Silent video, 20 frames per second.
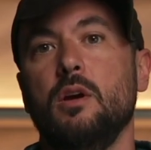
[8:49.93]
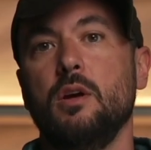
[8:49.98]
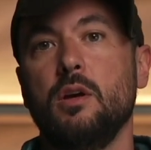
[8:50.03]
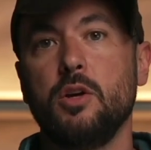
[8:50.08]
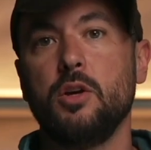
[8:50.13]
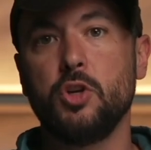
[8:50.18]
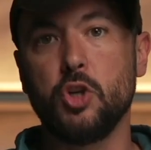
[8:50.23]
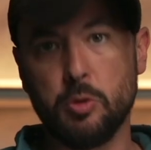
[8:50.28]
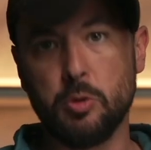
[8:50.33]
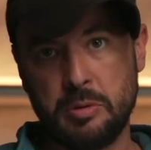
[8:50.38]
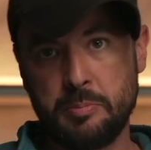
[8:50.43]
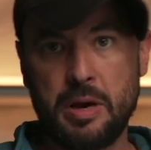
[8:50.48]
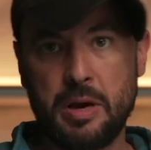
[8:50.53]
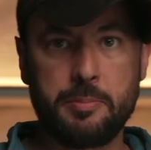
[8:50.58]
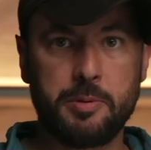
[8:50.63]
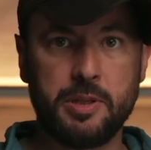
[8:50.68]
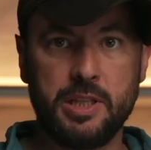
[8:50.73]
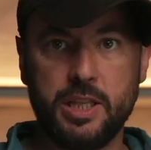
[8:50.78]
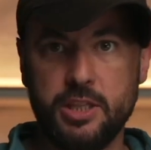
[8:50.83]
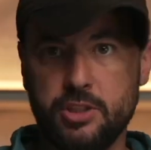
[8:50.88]
human
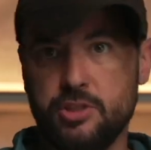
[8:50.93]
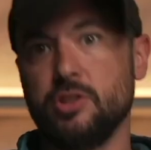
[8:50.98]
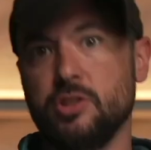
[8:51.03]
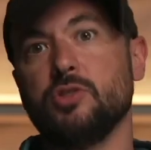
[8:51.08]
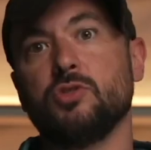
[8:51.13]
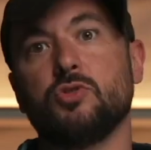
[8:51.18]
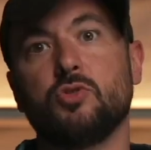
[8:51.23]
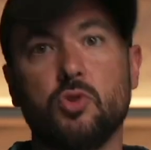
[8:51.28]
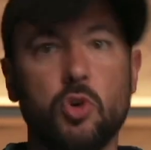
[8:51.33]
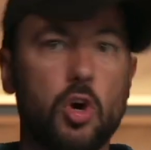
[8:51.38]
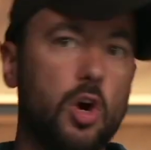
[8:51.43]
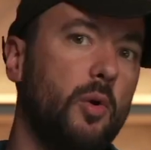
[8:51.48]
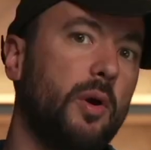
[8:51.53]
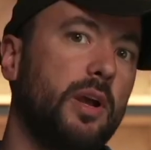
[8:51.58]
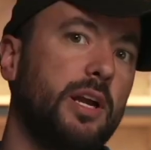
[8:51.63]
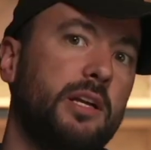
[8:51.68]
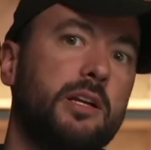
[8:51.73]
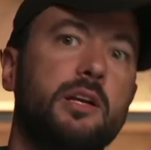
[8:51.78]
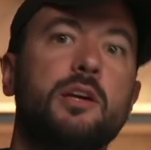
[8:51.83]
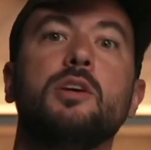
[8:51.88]
population is
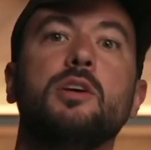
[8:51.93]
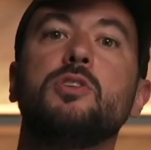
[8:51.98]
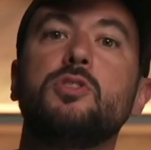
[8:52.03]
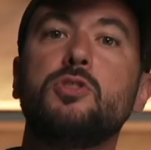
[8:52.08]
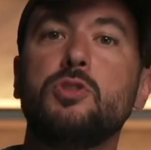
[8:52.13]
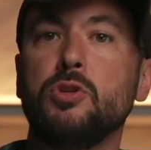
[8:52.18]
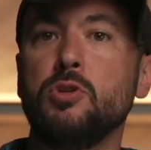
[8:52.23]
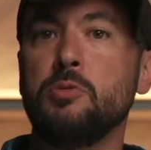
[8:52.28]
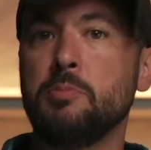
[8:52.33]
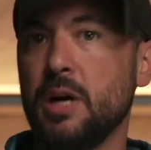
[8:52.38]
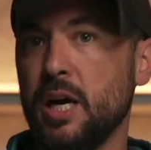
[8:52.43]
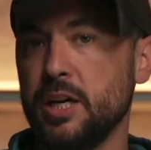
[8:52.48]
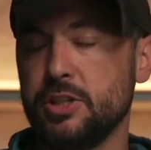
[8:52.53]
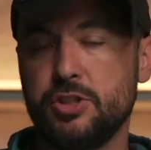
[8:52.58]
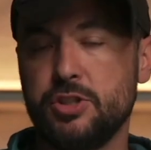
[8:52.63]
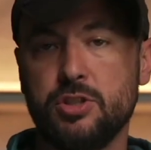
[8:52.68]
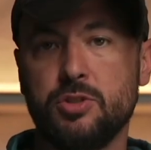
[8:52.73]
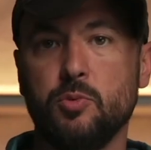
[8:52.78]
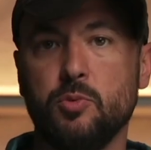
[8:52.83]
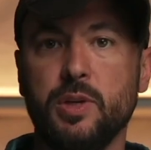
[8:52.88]
growing too
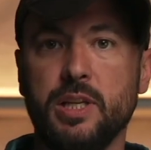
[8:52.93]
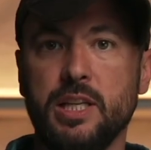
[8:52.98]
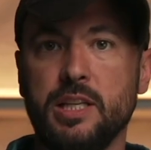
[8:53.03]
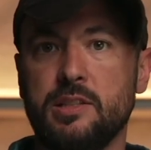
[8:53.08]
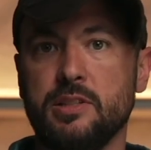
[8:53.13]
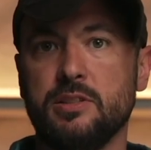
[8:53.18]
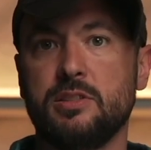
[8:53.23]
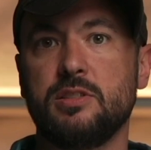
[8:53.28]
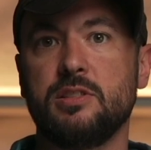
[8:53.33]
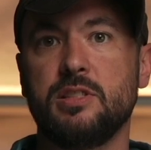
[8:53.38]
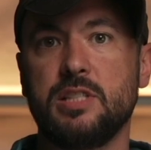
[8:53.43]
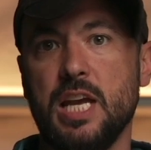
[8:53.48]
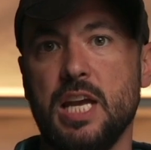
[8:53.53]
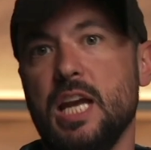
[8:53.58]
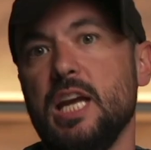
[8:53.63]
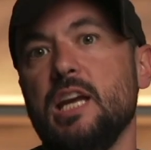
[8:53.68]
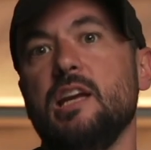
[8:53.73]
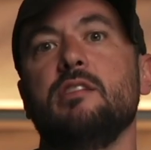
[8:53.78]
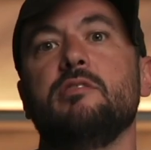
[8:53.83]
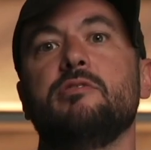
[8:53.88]
much. We need to
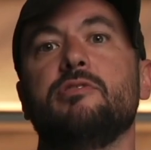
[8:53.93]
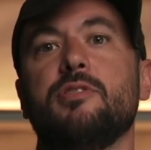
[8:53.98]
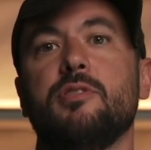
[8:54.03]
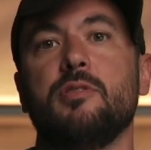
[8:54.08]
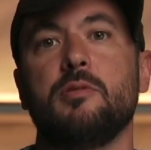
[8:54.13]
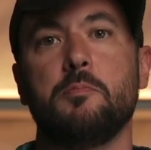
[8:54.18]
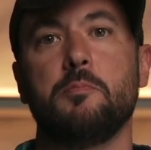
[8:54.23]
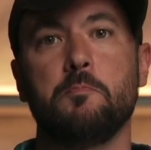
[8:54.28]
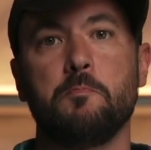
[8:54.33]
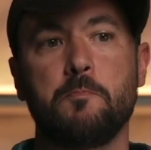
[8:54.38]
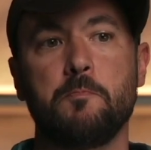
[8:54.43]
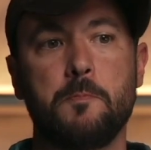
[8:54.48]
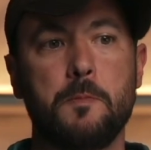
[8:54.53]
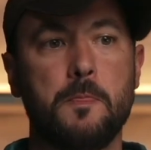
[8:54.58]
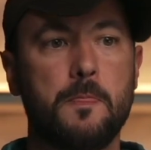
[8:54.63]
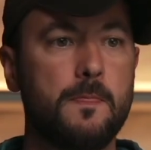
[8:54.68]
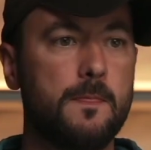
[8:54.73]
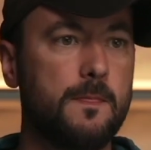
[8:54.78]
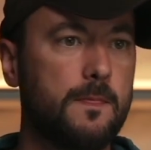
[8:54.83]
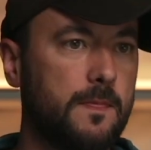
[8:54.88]
save
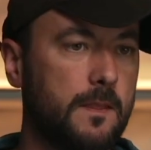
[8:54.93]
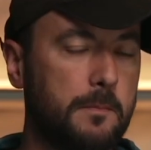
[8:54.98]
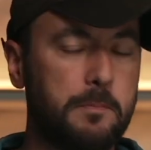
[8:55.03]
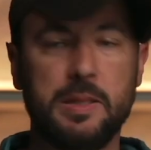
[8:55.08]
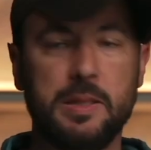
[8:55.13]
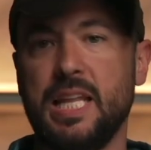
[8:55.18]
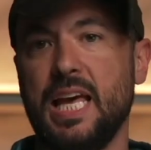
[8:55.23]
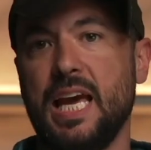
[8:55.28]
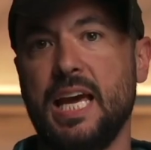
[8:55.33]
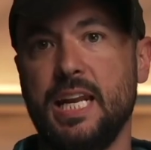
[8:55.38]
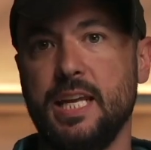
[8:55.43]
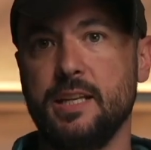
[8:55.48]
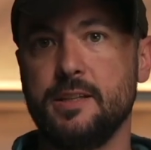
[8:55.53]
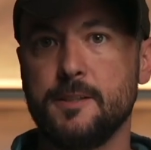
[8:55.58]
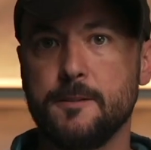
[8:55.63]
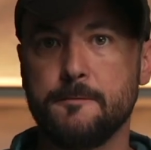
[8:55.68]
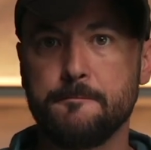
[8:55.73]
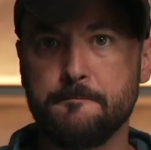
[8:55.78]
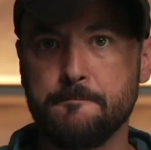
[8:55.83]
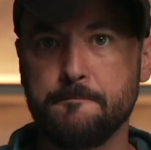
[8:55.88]
the planet.
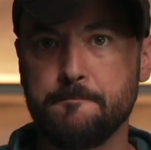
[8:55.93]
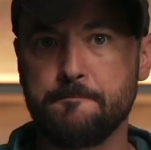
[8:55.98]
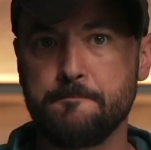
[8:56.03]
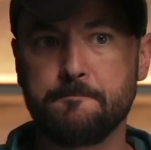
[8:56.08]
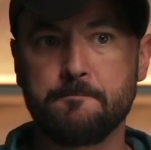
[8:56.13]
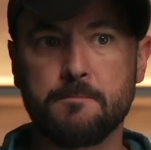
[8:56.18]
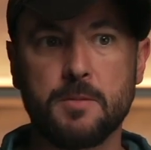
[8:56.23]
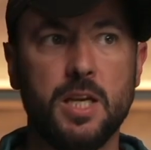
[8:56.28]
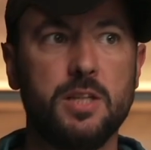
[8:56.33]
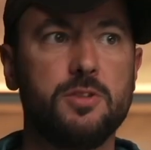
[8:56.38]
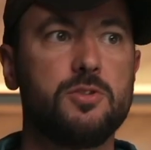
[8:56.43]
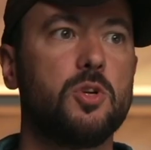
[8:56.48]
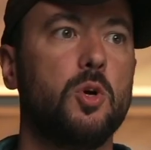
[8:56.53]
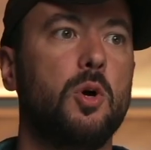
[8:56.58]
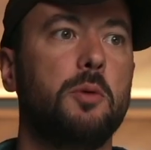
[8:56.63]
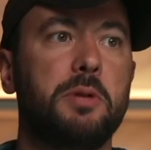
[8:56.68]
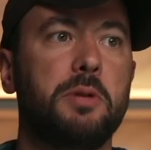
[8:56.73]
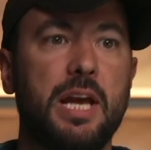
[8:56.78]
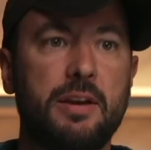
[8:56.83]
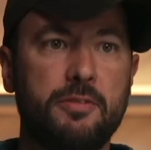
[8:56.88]
And so I'm
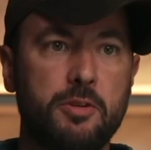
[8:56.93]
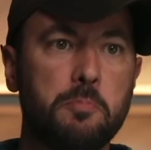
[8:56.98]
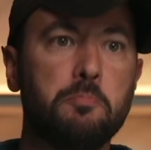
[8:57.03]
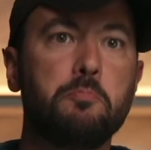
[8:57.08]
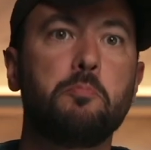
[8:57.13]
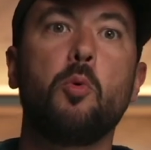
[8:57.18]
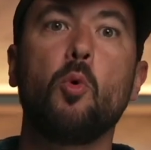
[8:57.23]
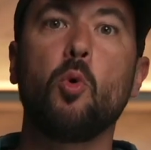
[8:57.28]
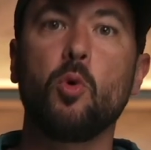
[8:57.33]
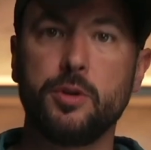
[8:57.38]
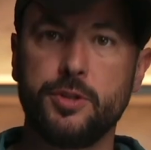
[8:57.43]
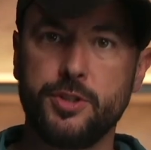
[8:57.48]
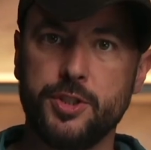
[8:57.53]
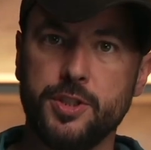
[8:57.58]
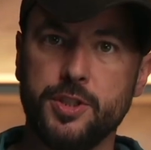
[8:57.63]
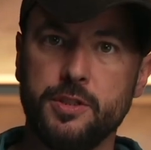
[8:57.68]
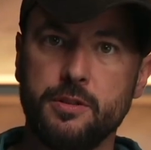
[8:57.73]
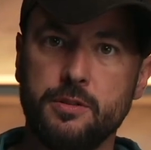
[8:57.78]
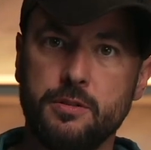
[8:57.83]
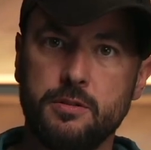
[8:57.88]
going to have an
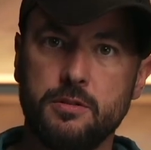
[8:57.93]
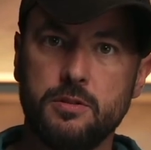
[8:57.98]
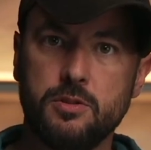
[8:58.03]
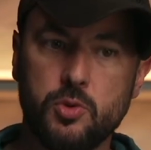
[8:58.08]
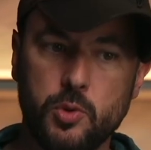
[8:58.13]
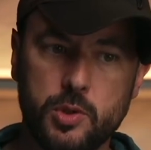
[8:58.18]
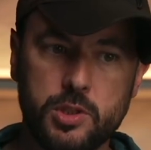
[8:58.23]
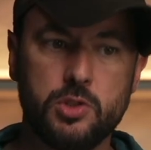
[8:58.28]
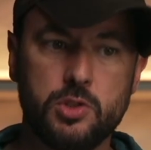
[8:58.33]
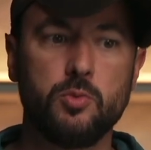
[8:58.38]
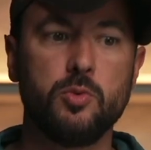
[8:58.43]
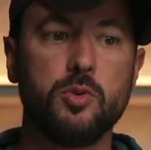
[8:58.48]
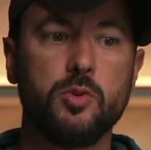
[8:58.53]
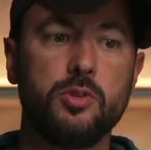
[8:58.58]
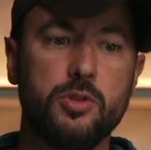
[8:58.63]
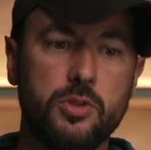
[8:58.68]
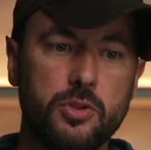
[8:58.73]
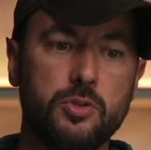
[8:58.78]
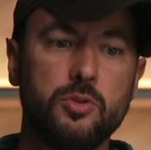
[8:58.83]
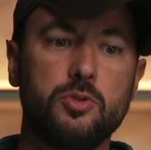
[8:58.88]
abortion so as to
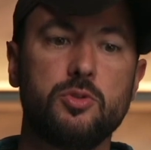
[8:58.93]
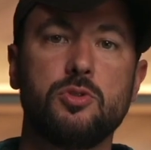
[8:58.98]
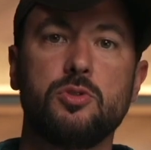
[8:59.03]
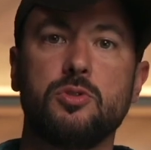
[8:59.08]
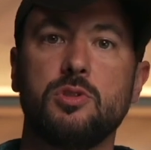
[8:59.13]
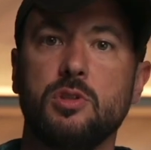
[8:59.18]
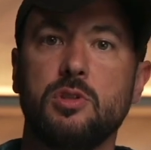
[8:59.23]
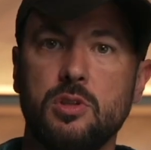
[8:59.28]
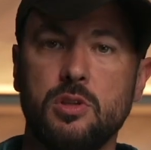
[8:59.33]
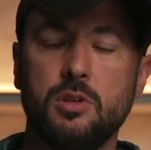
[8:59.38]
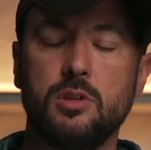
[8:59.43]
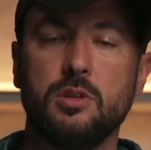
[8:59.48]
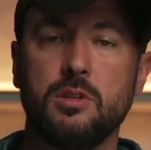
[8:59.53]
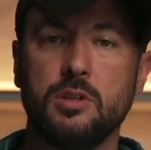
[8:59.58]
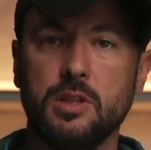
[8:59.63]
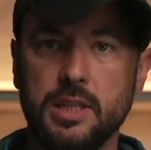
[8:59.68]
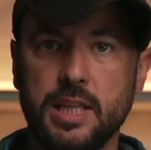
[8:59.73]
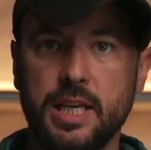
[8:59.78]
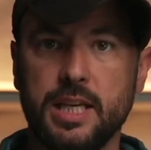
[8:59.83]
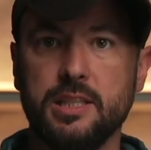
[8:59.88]
reduce the
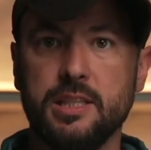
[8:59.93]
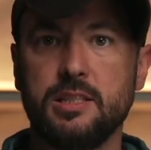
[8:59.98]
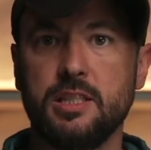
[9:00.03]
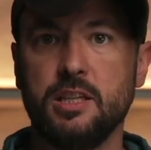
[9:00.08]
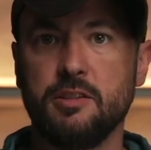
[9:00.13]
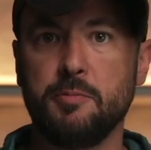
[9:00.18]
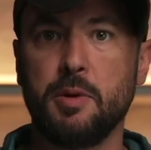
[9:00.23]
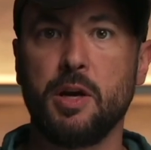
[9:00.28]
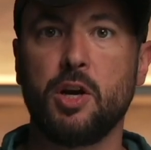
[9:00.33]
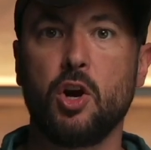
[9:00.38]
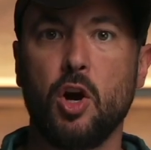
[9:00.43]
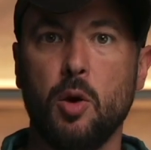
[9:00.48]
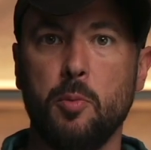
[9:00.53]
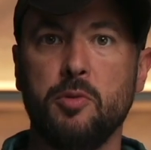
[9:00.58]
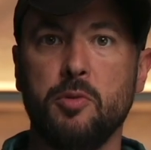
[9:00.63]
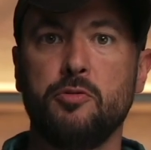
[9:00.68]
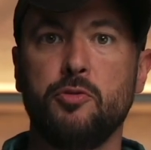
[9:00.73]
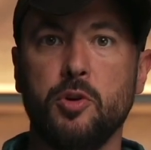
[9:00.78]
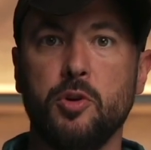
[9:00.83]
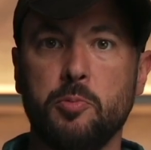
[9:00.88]
legacy of my
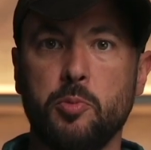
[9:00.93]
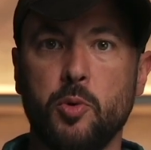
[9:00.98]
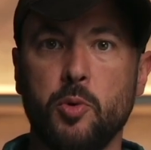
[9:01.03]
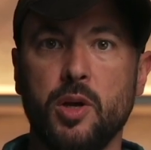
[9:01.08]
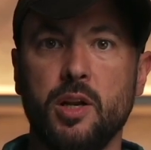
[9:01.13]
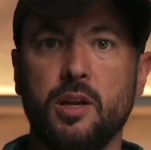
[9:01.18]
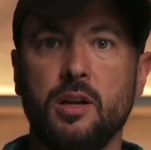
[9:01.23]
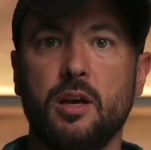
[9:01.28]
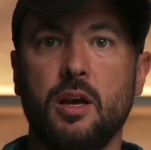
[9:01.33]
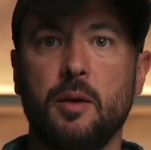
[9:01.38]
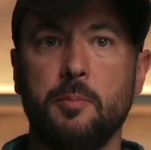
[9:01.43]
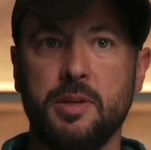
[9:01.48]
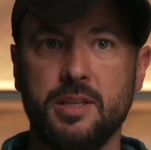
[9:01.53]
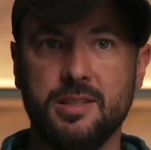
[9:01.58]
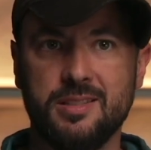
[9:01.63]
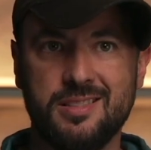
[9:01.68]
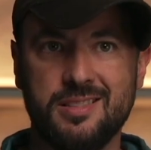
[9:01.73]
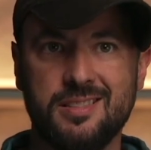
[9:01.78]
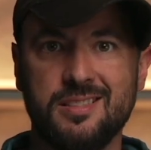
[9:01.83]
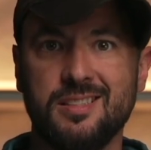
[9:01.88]
carbon footprint. I'm going
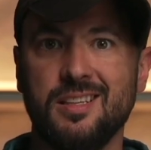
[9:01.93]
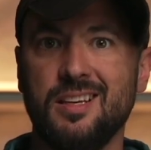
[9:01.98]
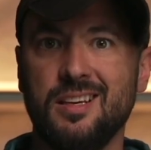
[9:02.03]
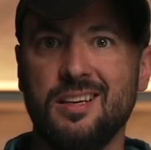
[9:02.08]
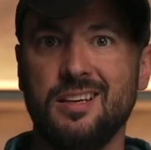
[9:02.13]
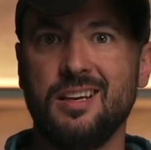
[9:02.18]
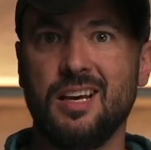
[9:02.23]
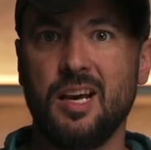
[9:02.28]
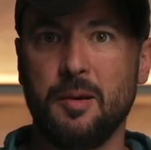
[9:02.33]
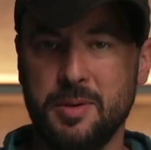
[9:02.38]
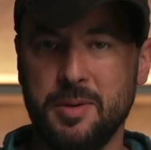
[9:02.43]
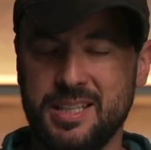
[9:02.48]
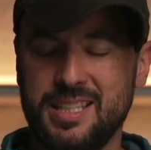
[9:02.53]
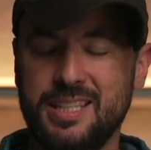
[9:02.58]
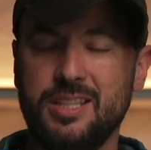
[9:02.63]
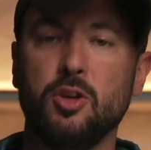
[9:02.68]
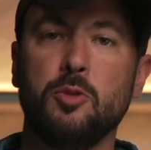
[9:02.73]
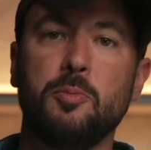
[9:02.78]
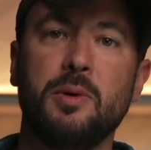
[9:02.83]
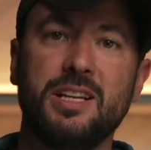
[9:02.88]
to
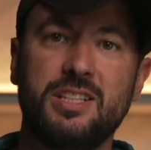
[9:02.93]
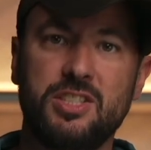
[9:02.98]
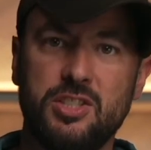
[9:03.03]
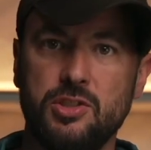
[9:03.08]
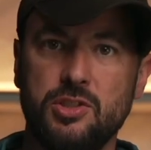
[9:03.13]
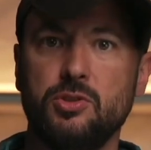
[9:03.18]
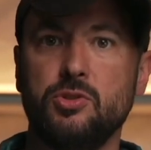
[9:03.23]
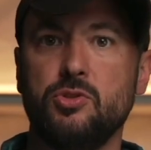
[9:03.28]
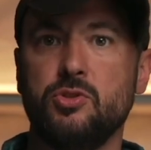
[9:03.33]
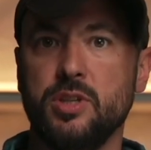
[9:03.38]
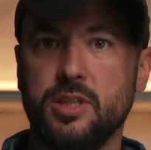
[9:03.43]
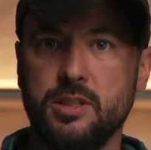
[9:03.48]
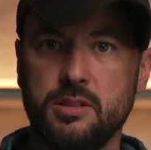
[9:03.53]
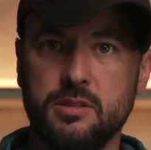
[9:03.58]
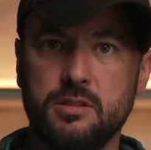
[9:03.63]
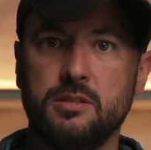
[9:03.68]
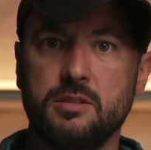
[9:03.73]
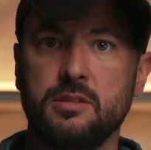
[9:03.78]
kill my children